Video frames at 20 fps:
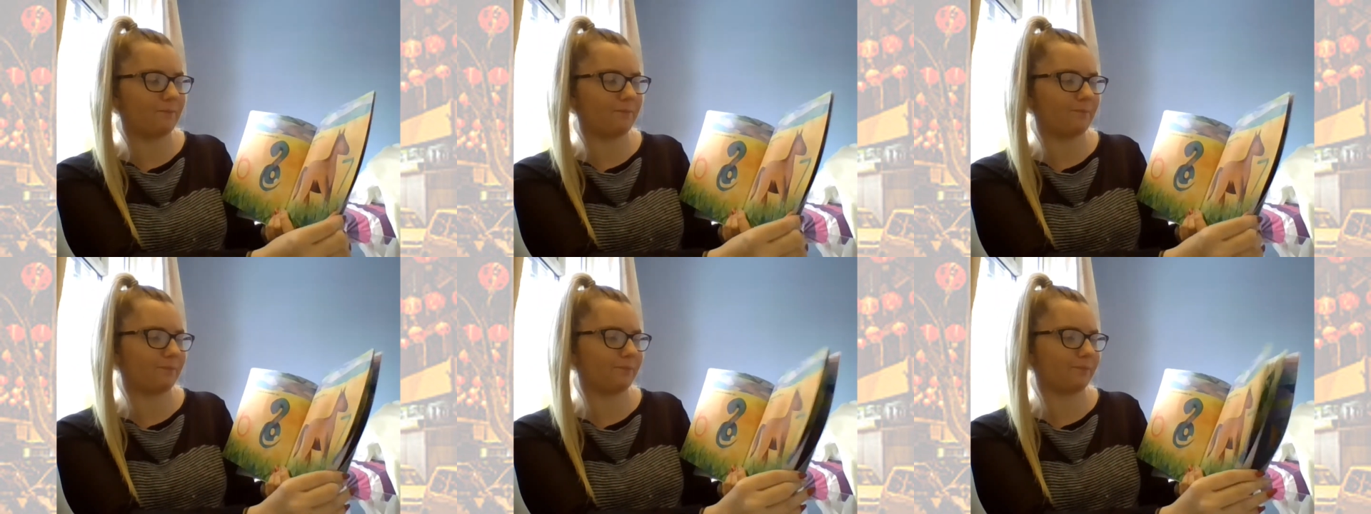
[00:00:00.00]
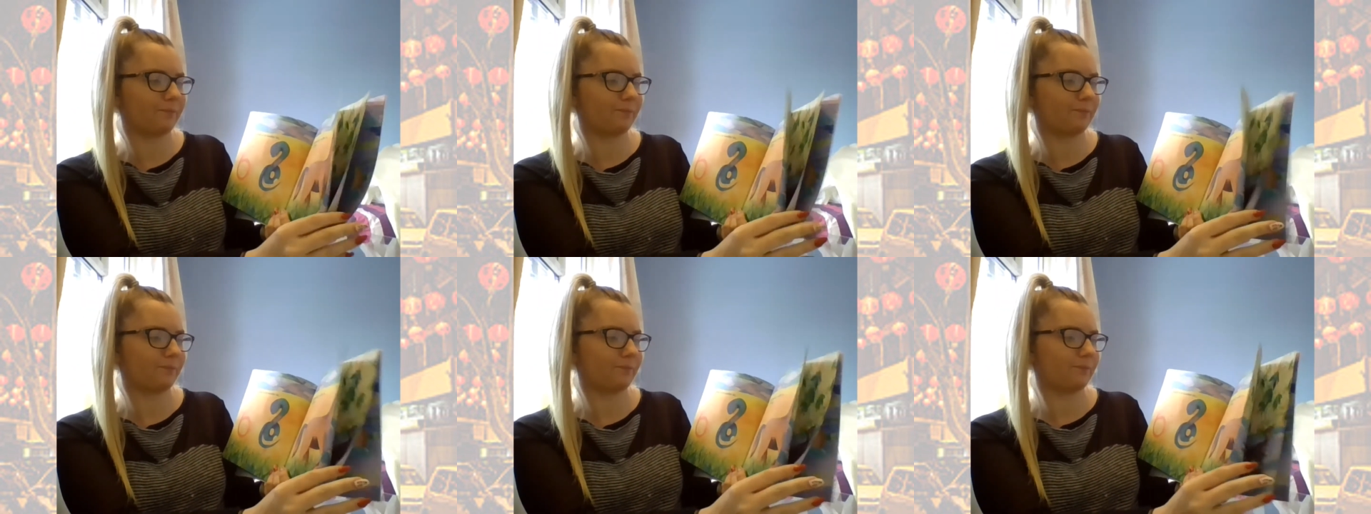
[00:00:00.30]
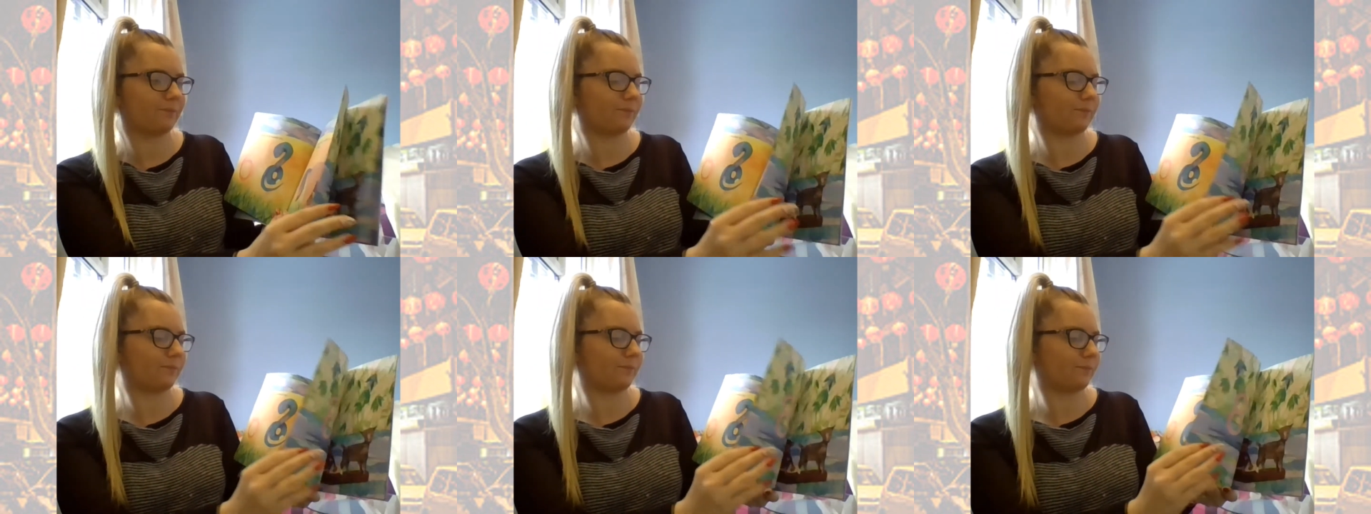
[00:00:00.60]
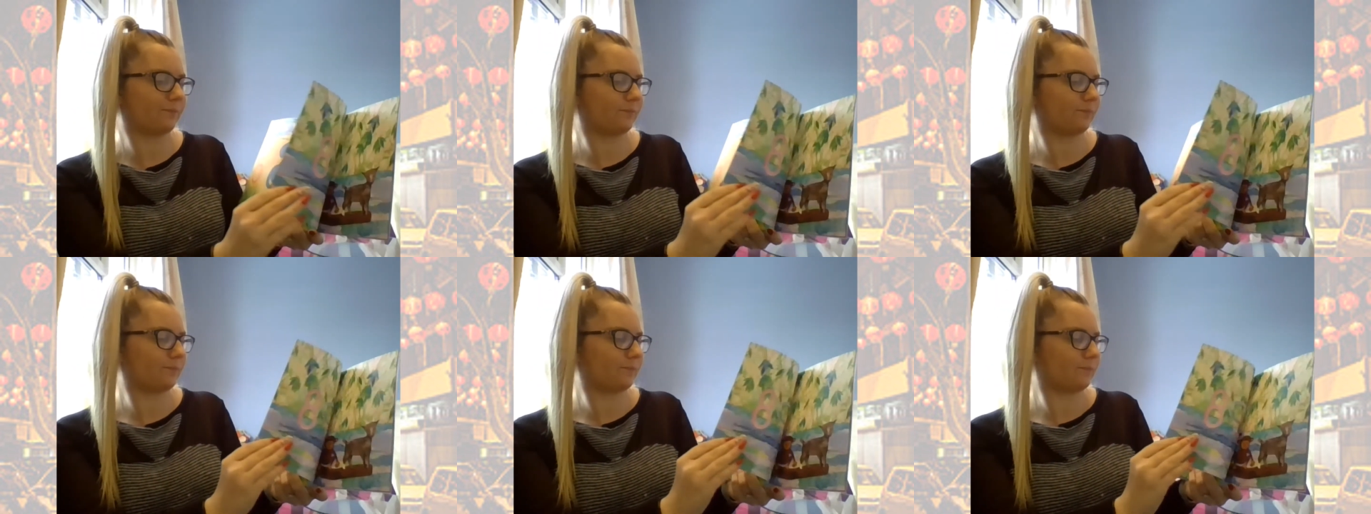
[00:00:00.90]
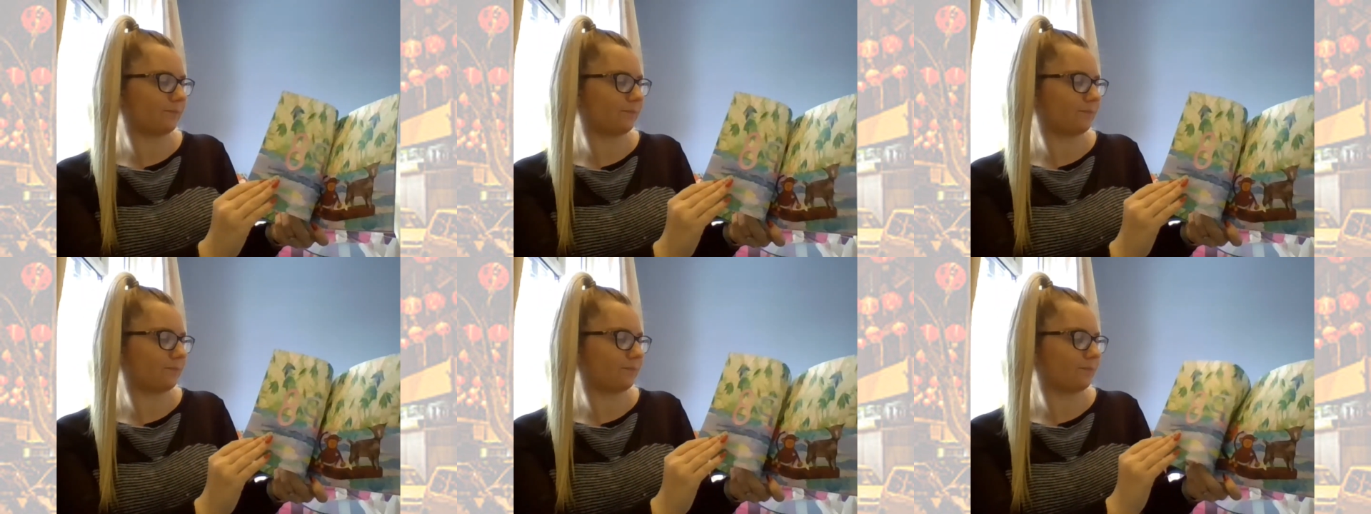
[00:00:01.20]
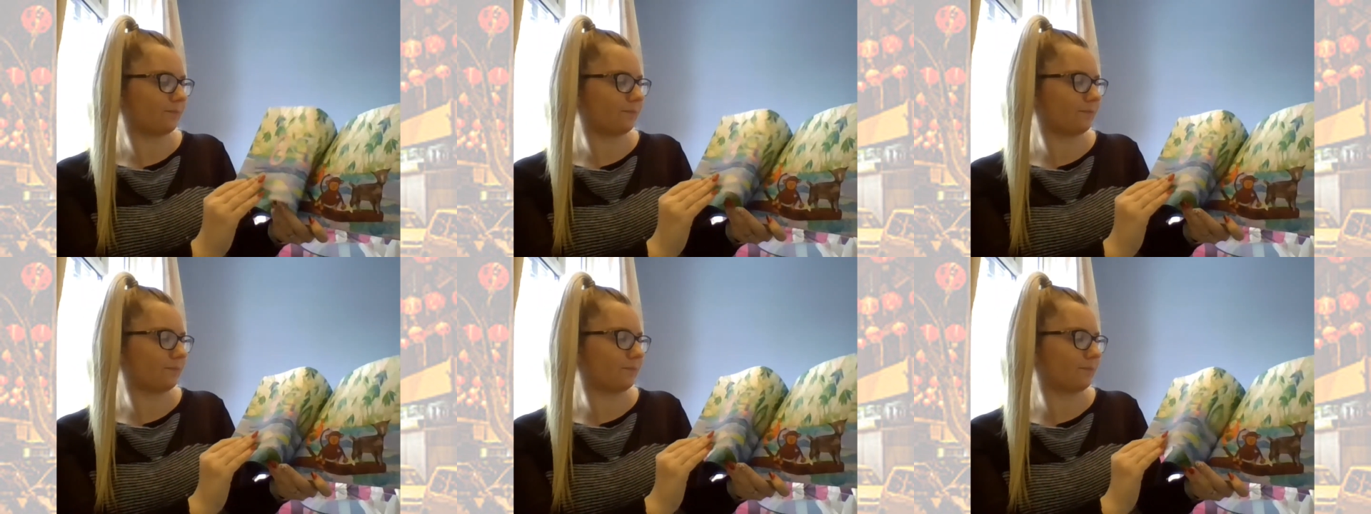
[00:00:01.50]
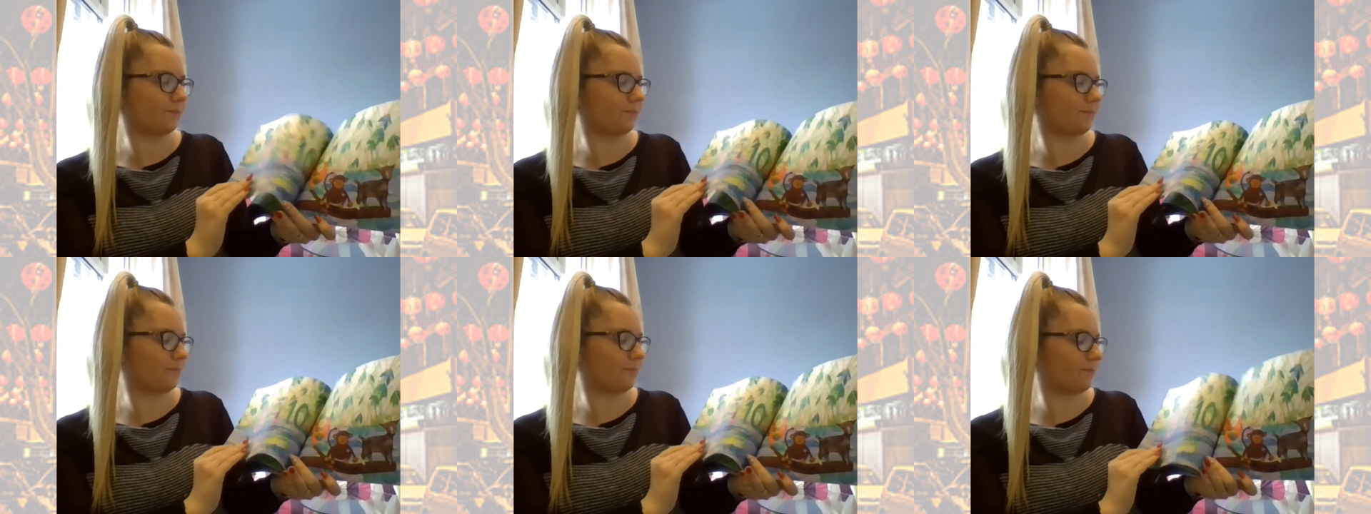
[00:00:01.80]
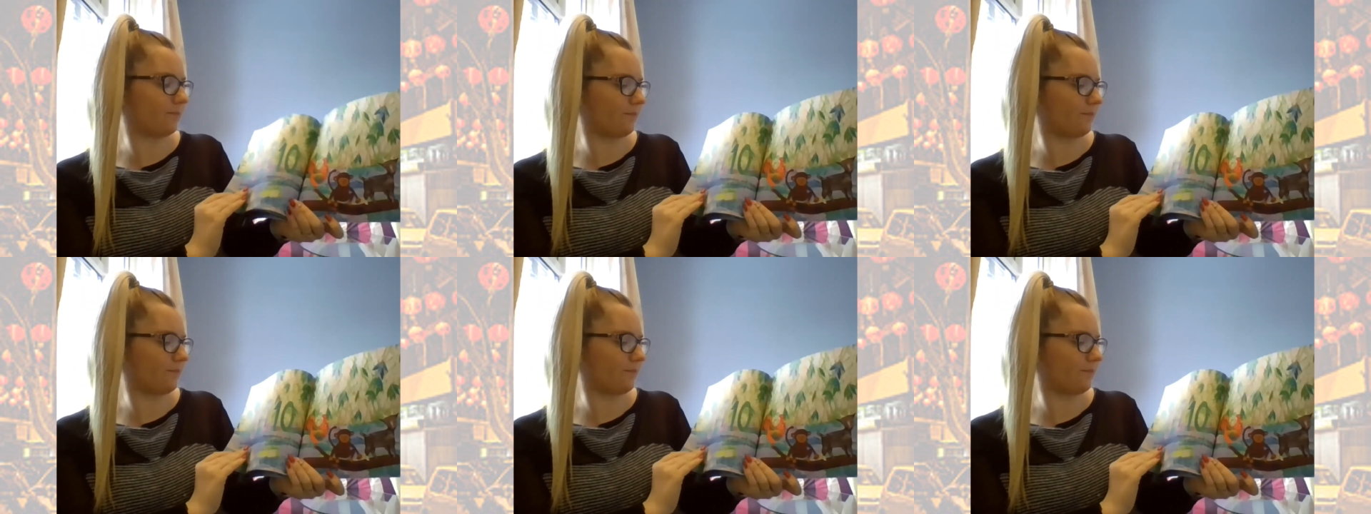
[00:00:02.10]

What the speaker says: Nobody speaks.